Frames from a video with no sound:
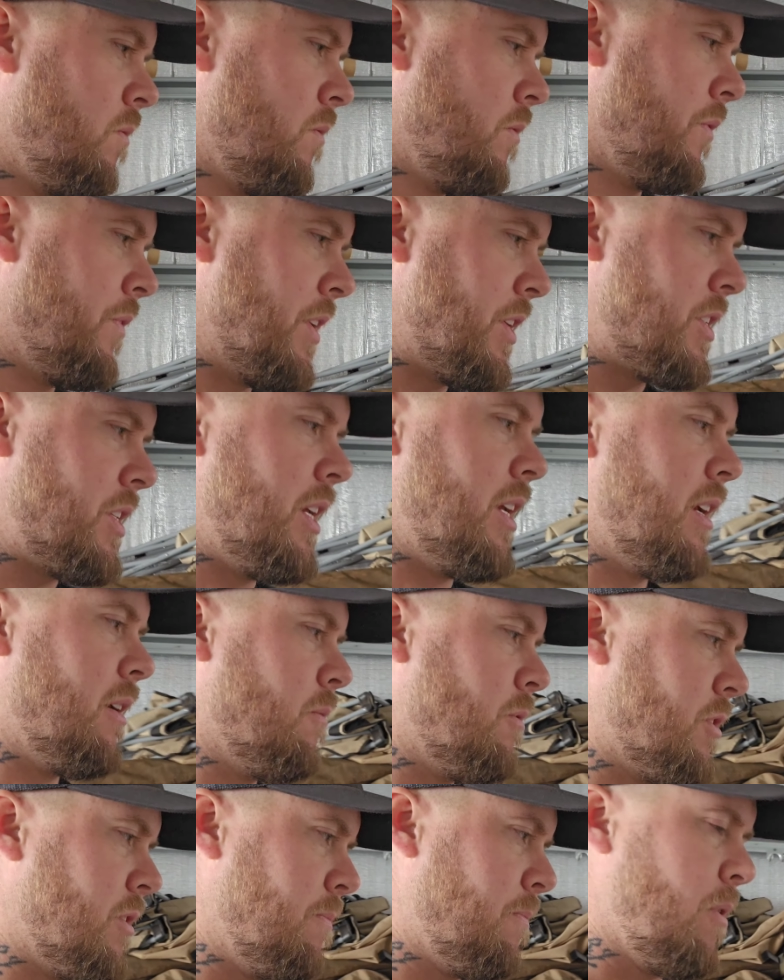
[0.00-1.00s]
This here
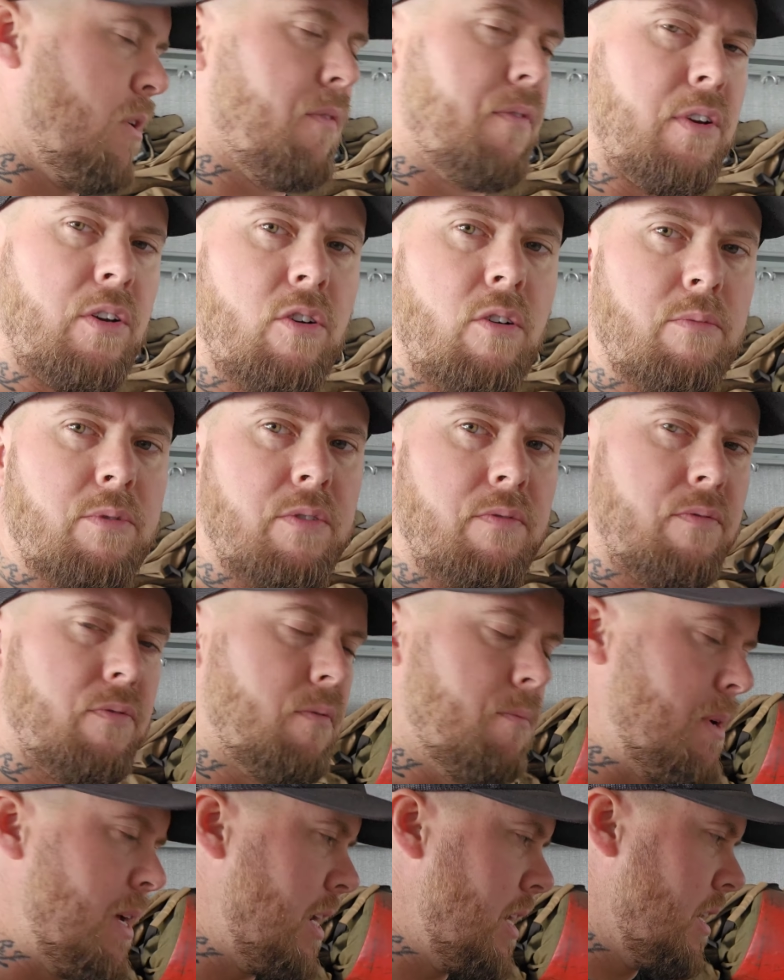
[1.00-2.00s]
was the perfect option for
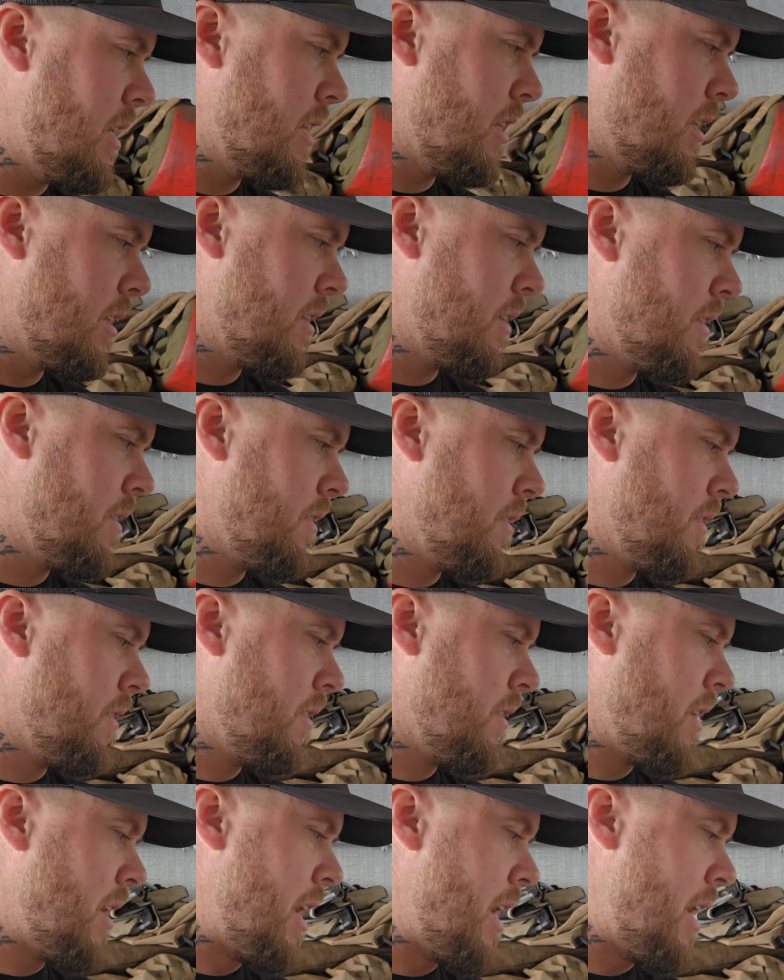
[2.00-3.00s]
me,
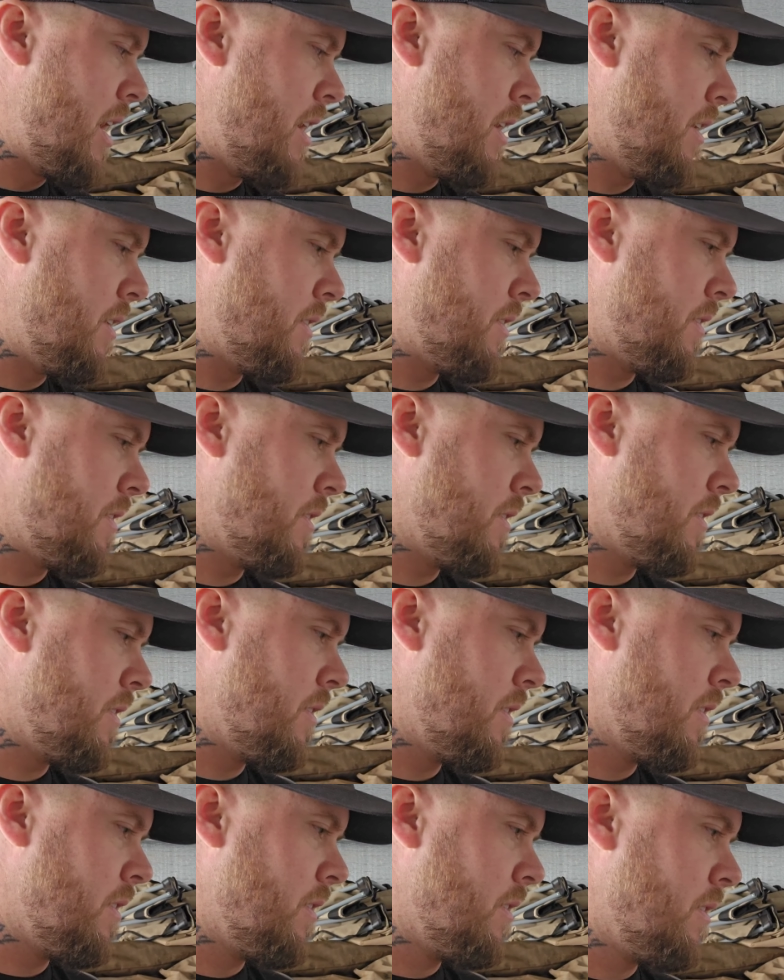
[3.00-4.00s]
and
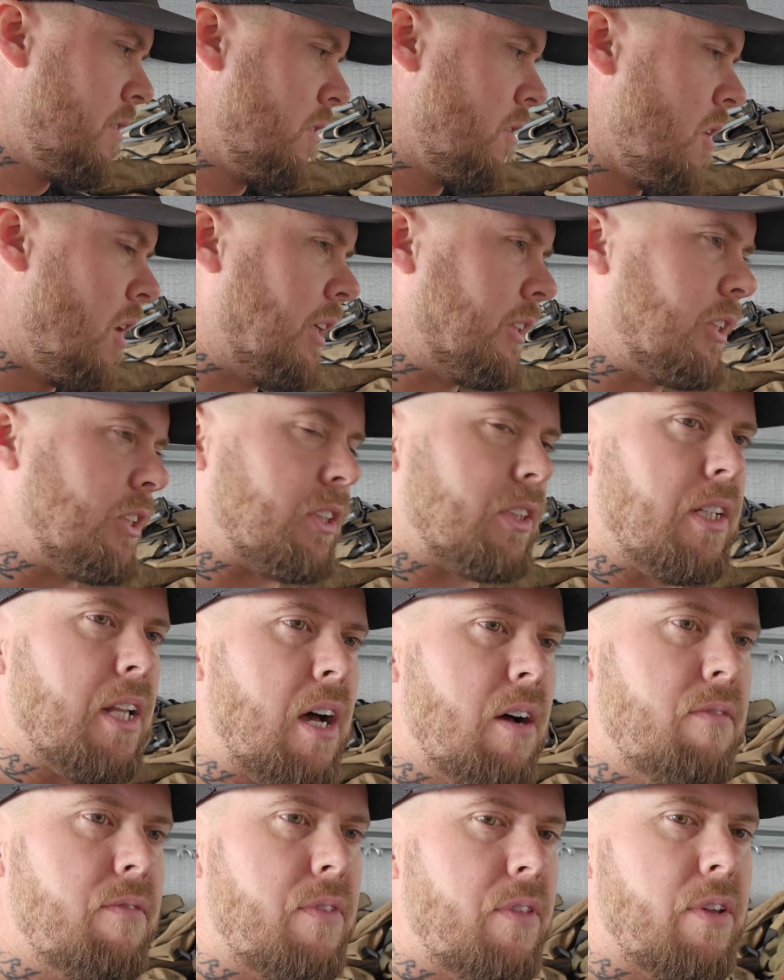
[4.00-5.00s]
I just
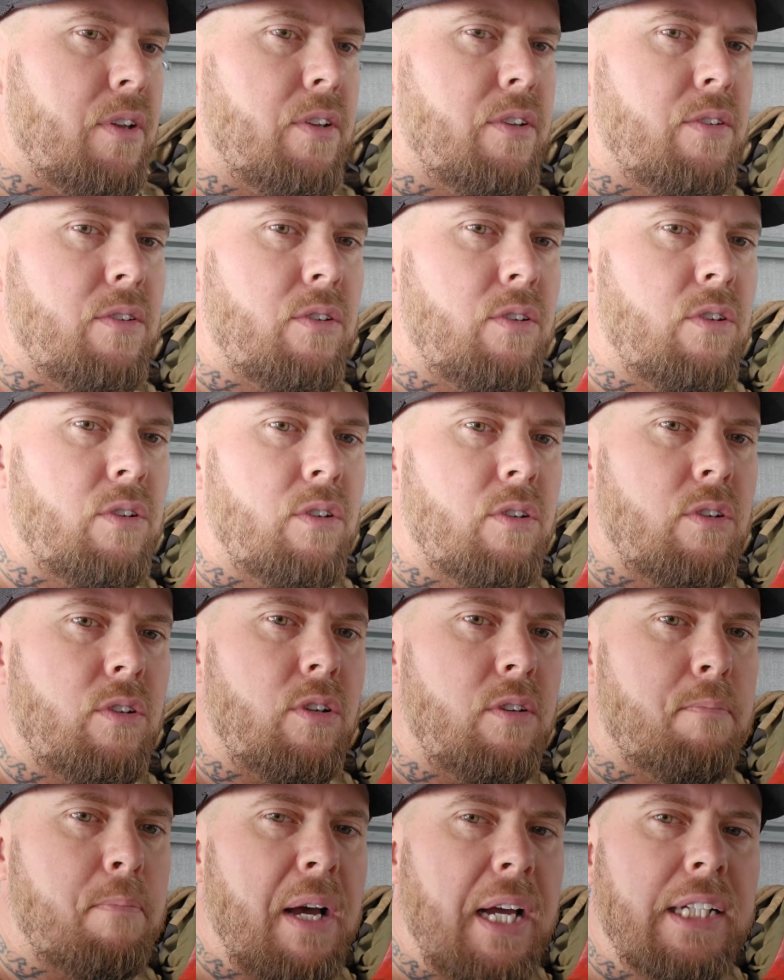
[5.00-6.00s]
love that you
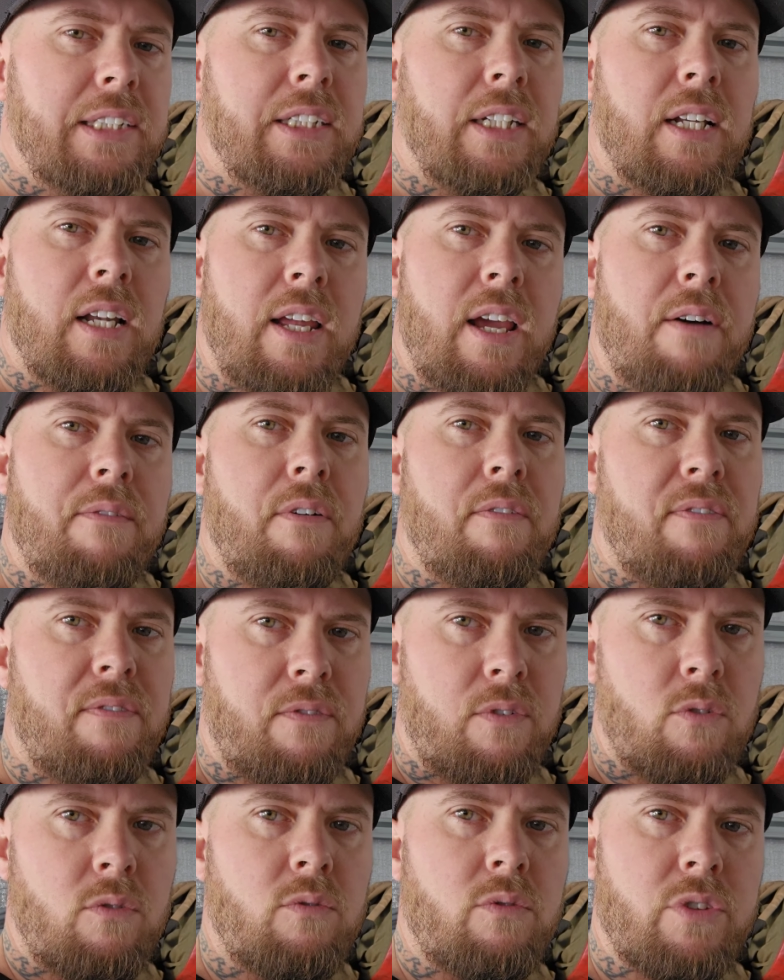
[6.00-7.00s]
basically have a
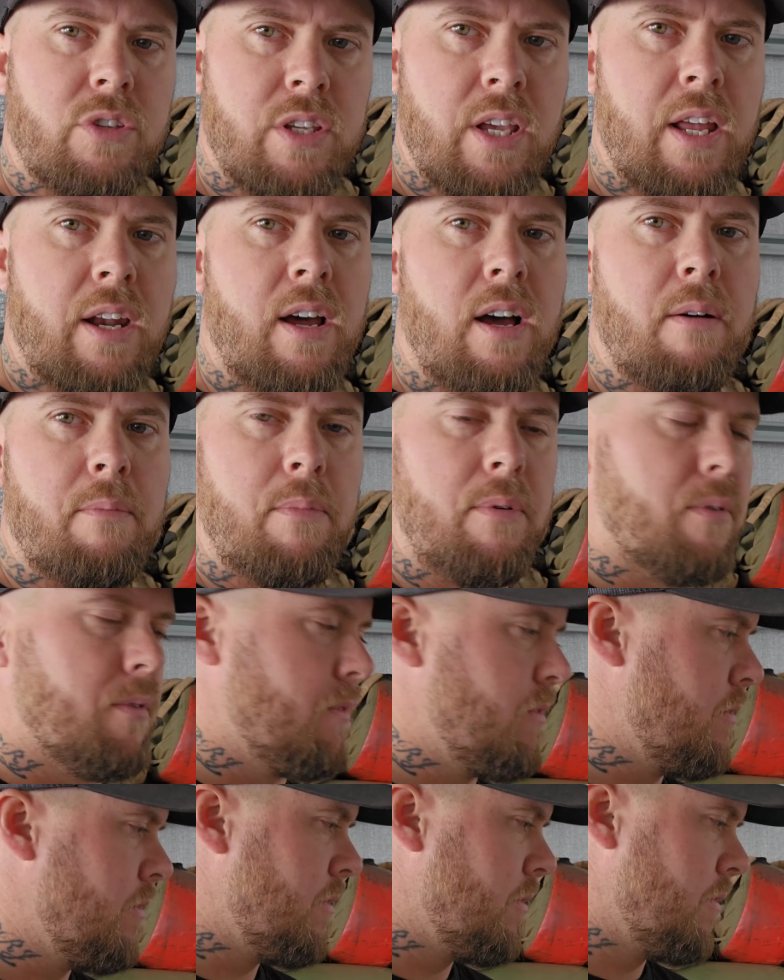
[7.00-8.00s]
full setup
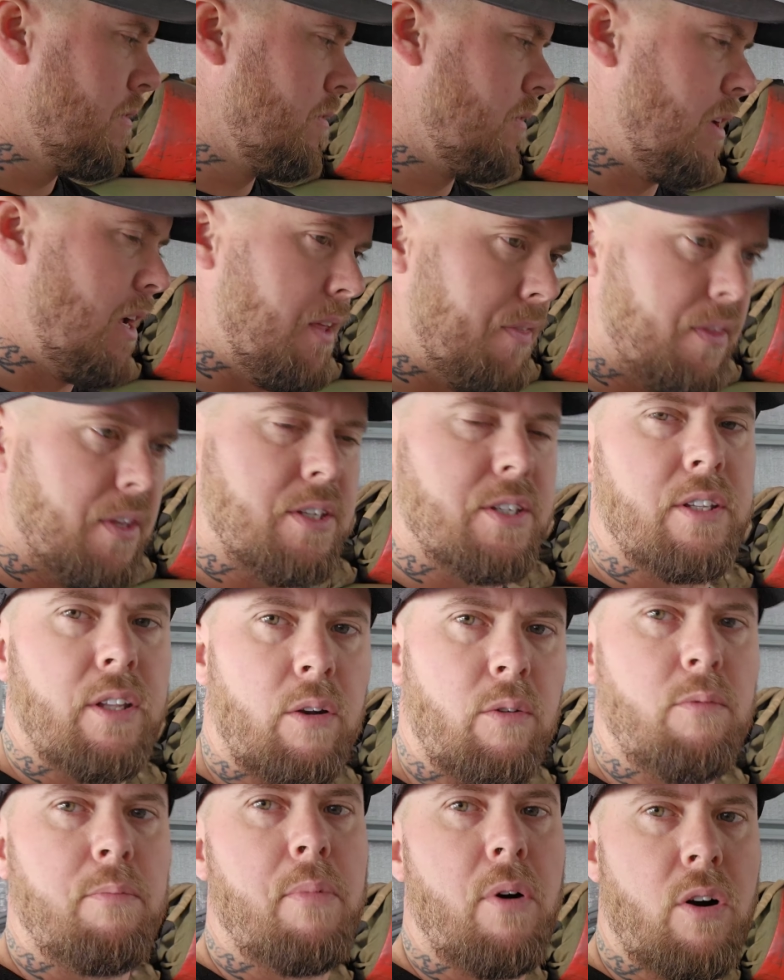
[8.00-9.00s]
in this
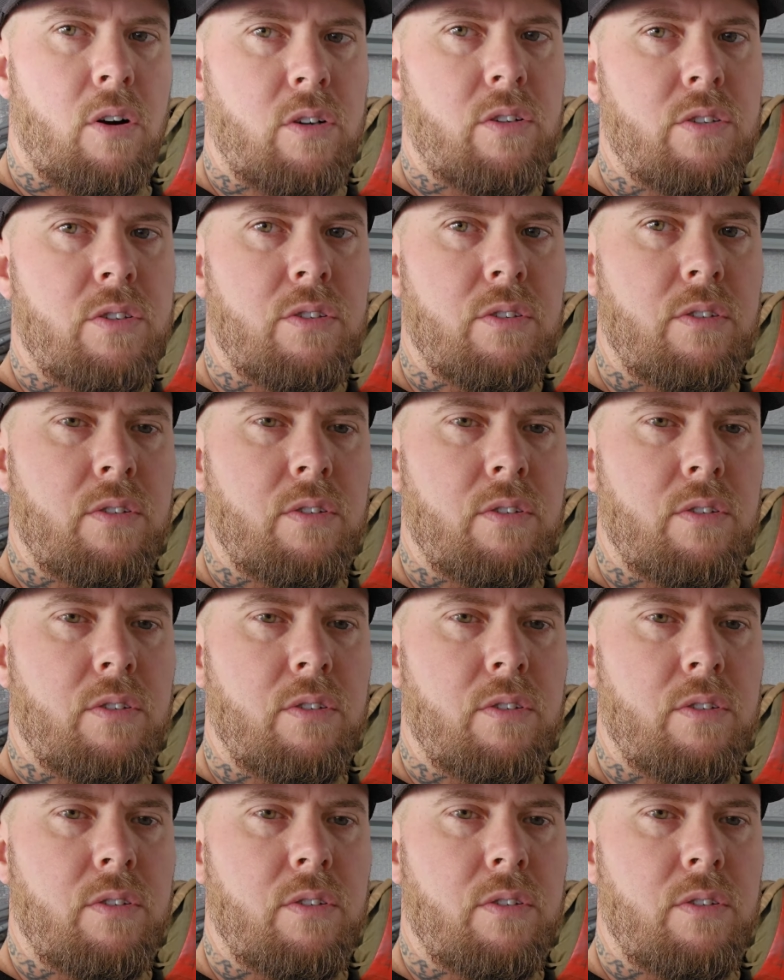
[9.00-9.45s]
little box.